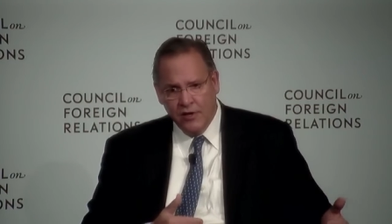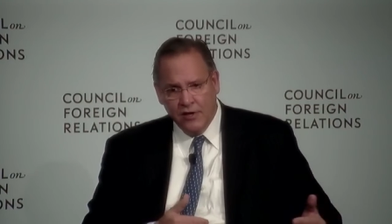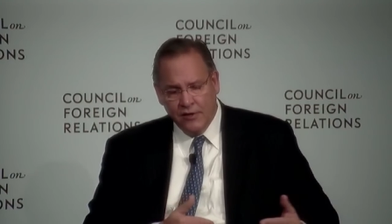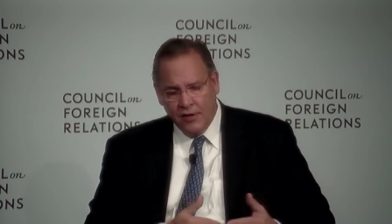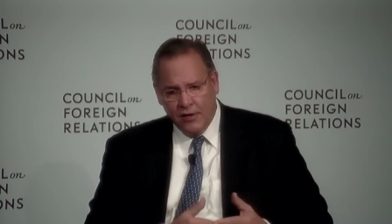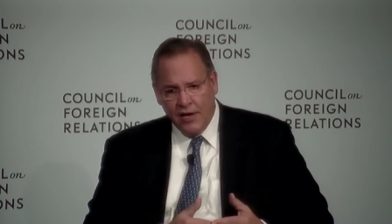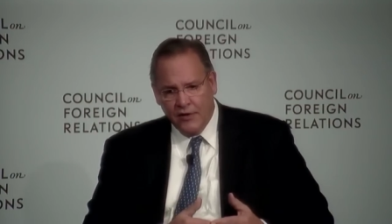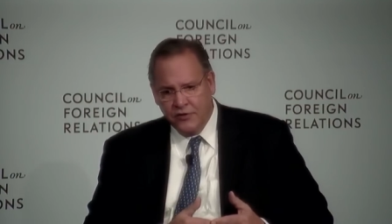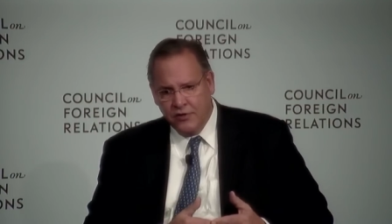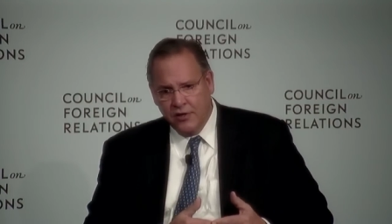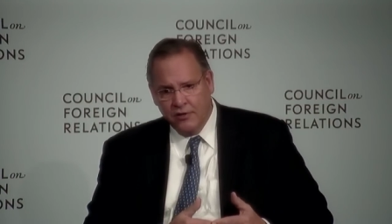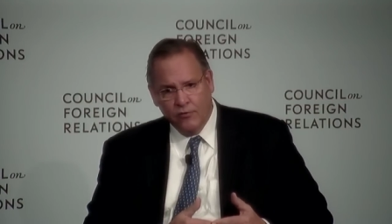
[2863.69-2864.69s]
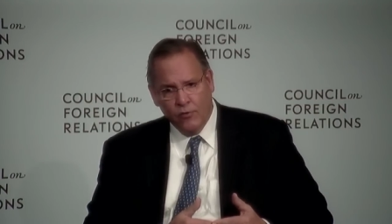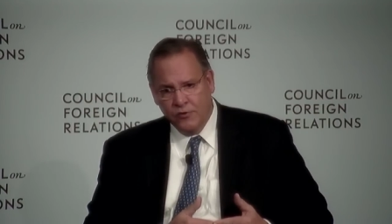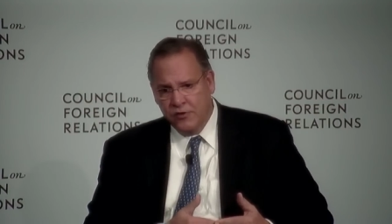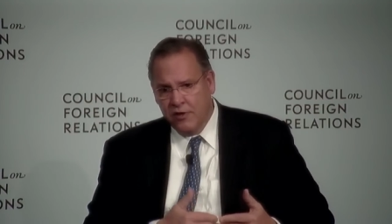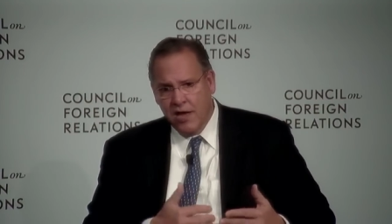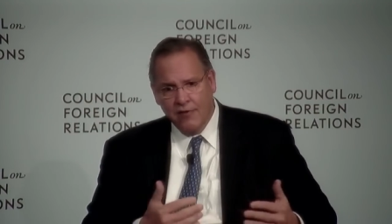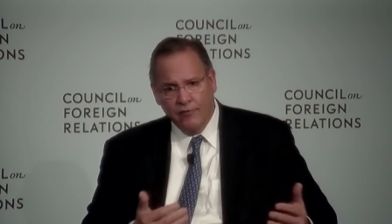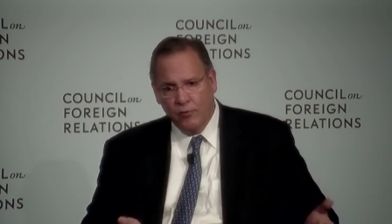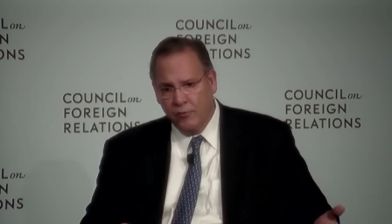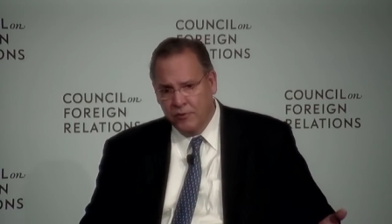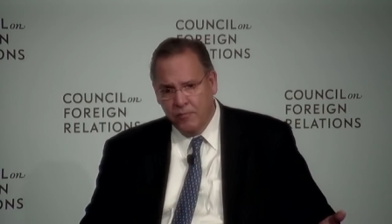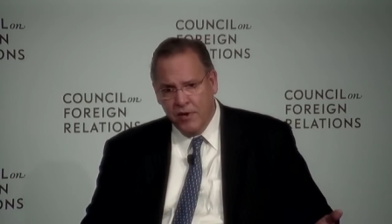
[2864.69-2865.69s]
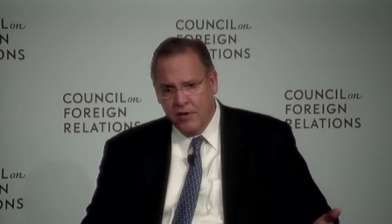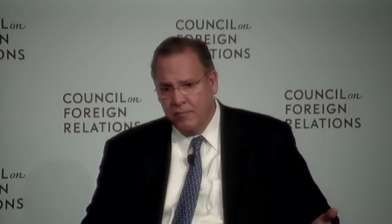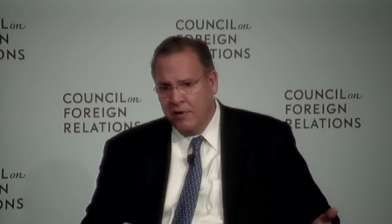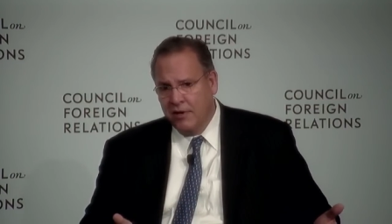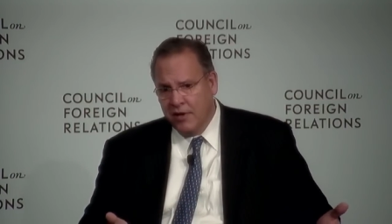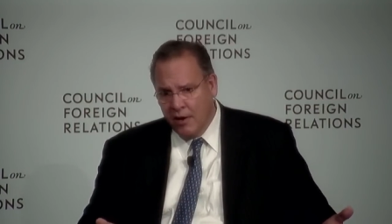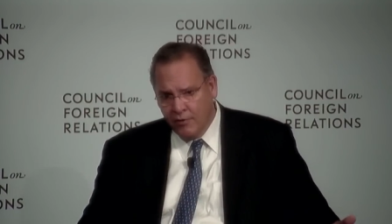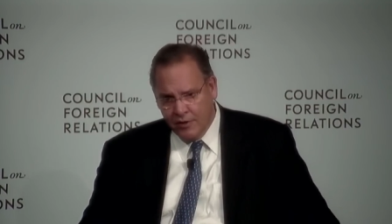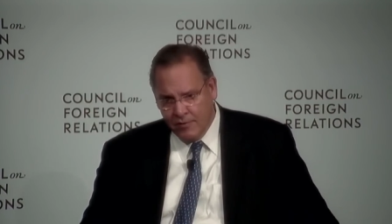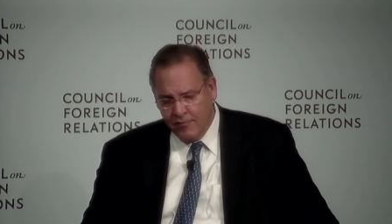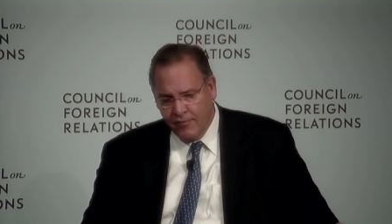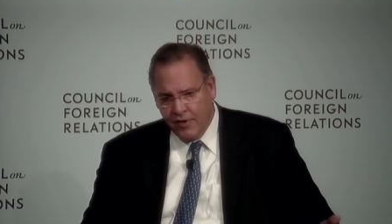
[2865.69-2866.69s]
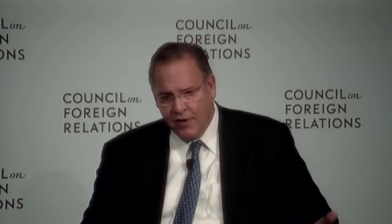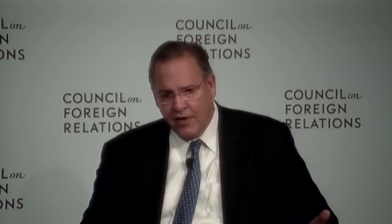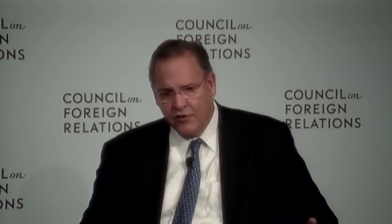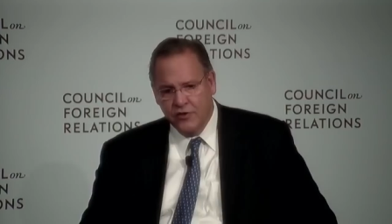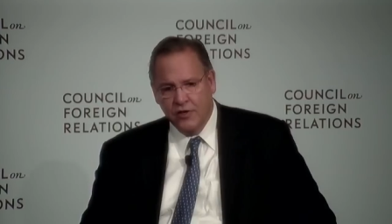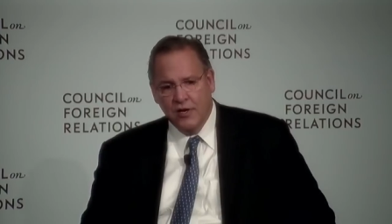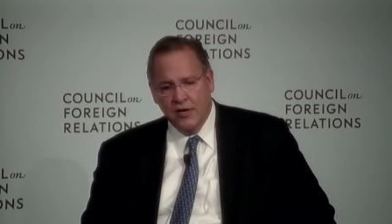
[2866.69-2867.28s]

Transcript: the election, and of course a lot of it will depend upon the outcome of the election.